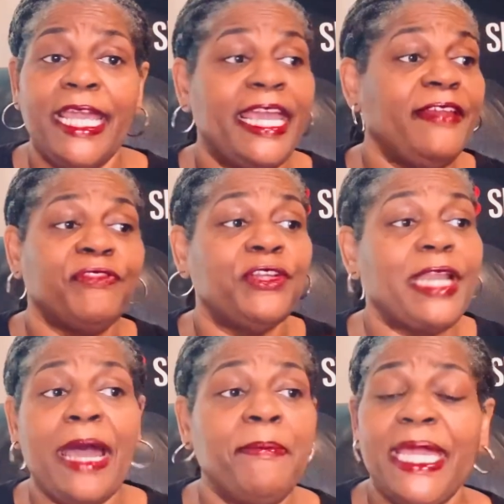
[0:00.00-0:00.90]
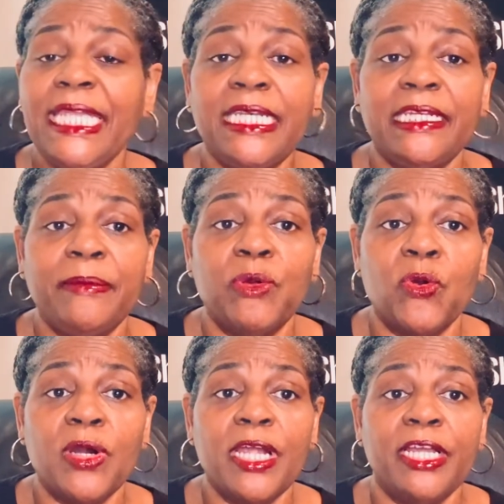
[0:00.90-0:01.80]
And if they're not making any
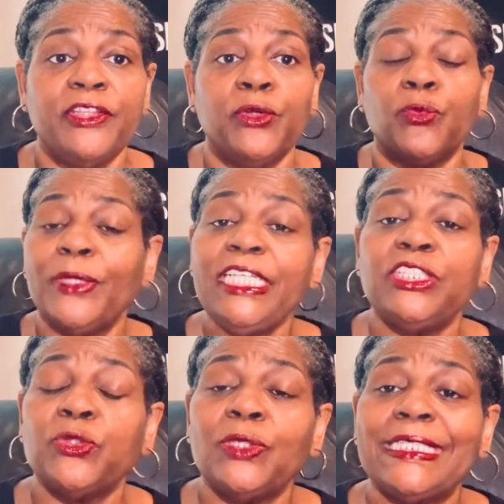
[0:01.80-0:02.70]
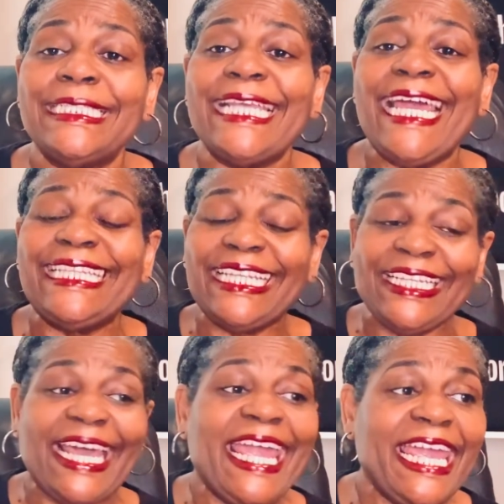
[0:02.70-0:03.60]
more, the resources and the
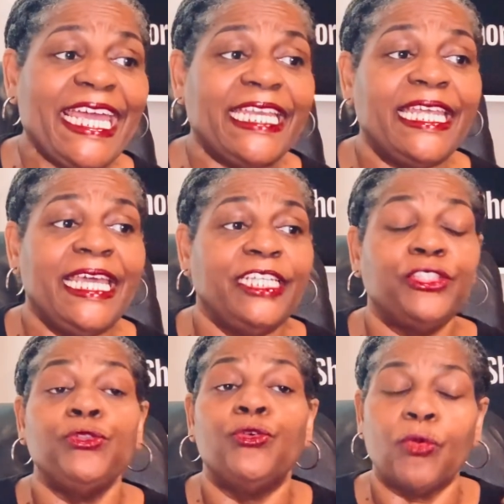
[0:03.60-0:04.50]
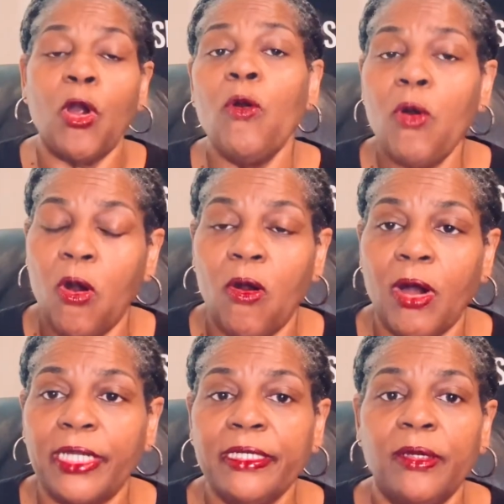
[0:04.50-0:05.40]
land to grow
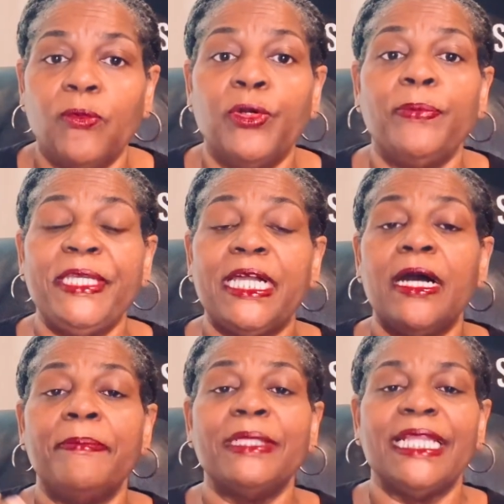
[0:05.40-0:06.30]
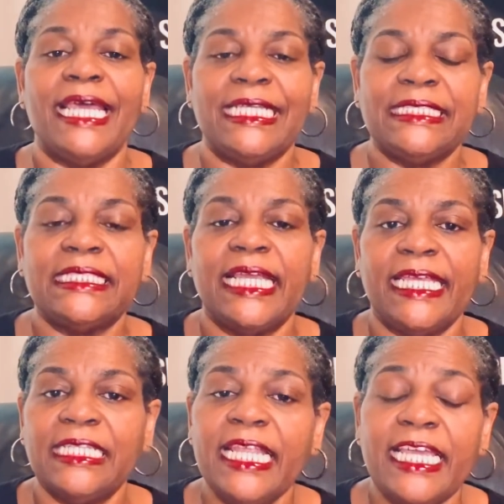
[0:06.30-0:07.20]
on will become less
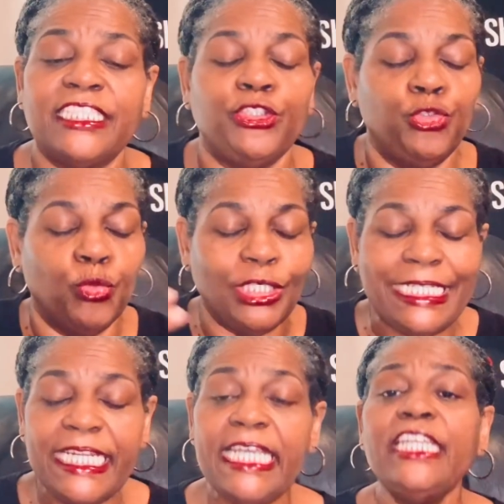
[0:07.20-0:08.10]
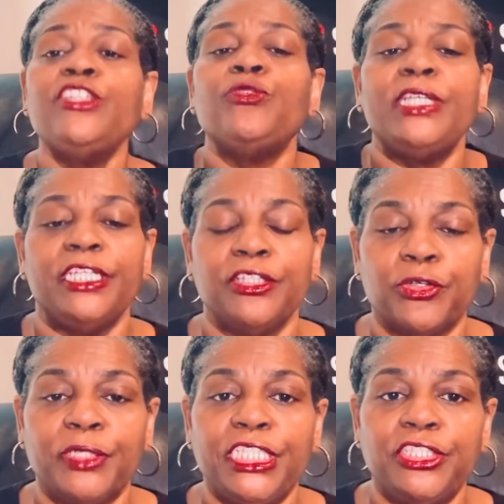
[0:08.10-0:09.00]
and less. You will need to
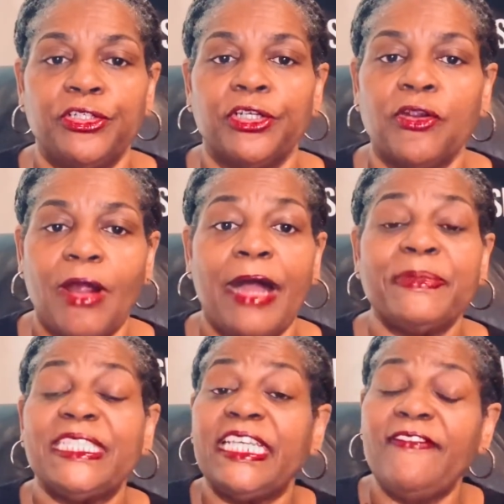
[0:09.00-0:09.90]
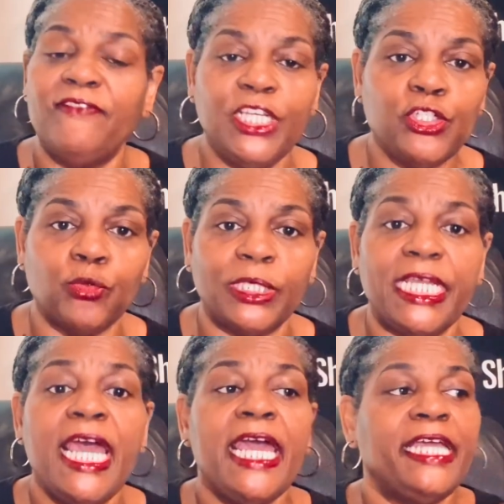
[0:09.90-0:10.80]
increase your crops
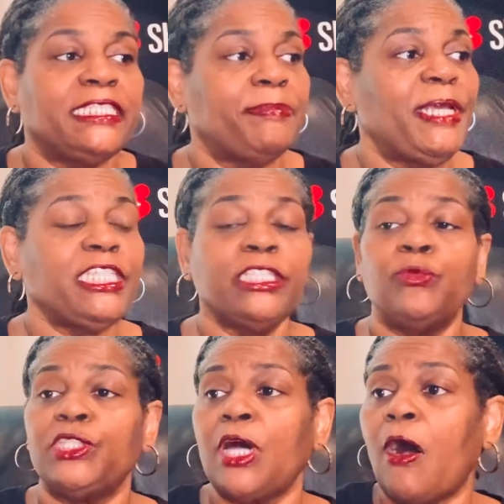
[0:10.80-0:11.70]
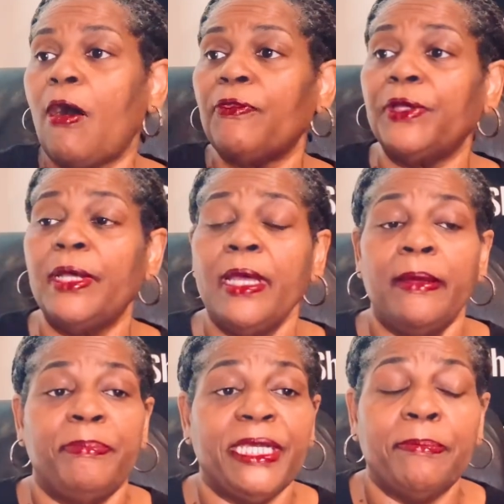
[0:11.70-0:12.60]
eventually, especially with all the
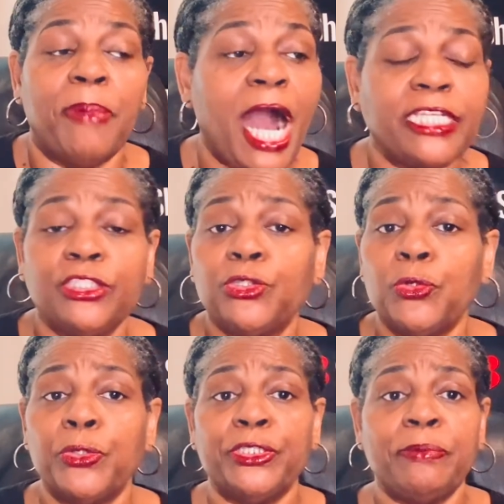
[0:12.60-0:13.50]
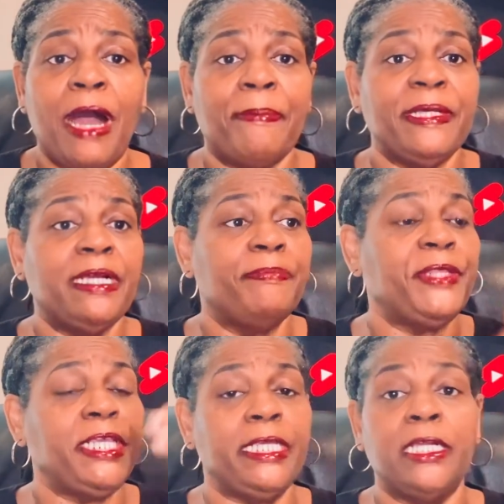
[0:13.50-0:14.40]
big box stores popping
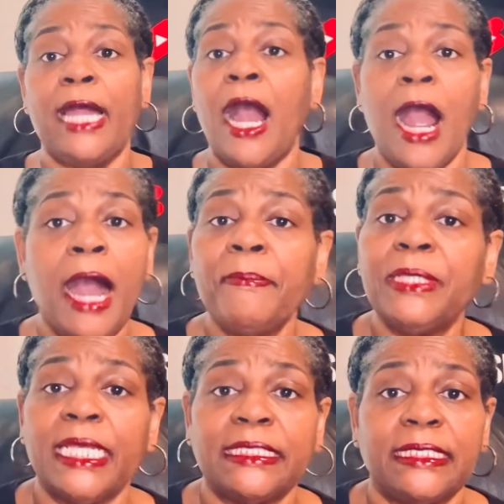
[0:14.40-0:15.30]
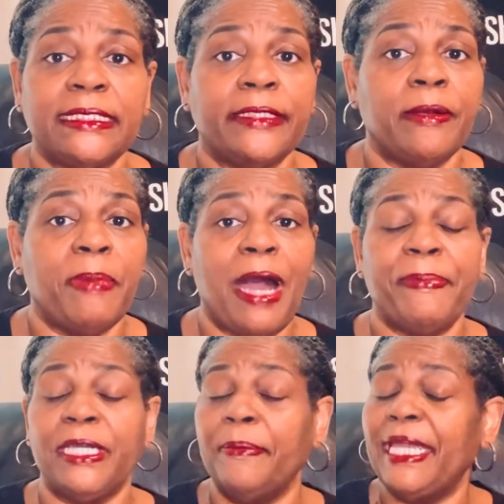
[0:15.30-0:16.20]
up, the complexes that are
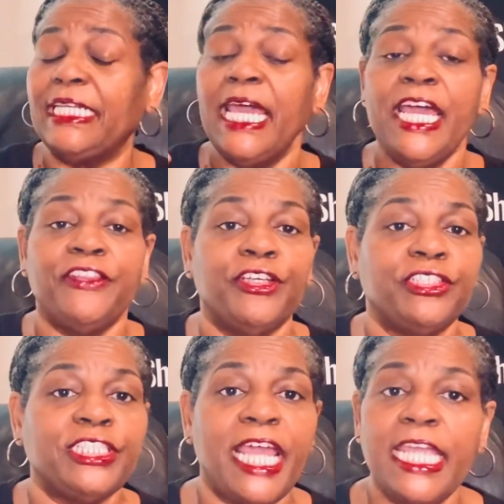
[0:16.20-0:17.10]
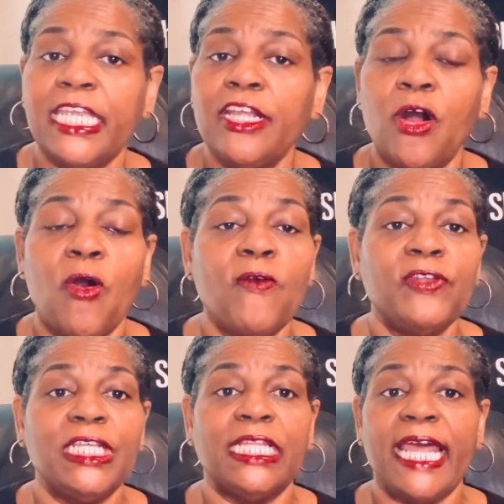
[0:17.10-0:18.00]
popping up, and they're taking
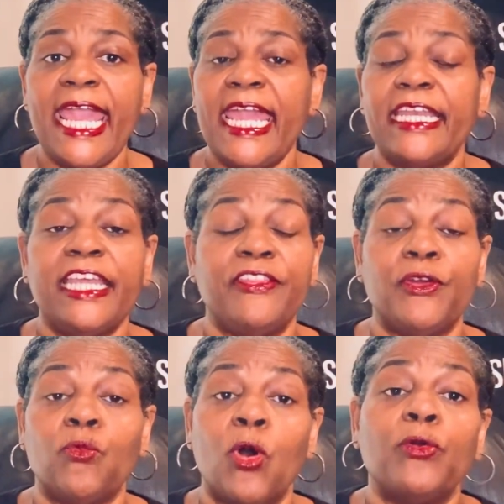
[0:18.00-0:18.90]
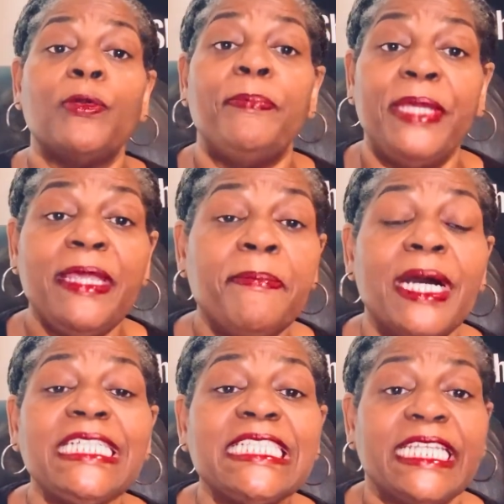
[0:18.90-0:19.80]
over the land, and there won't be
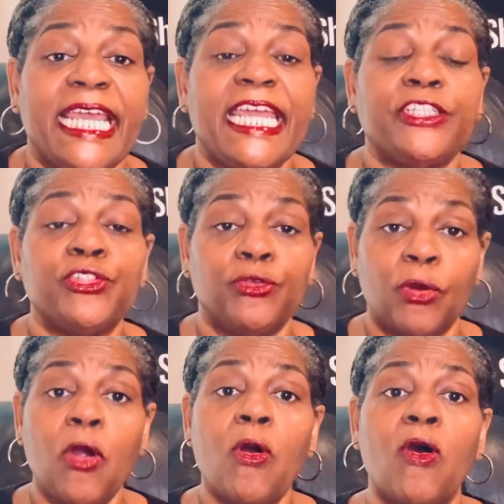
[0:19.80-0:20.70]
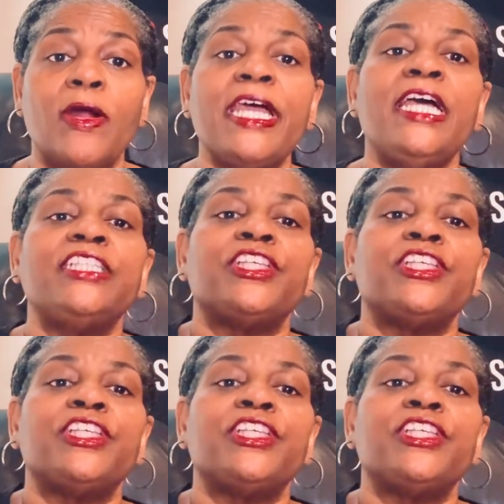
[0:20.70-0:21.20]
much land to grow on.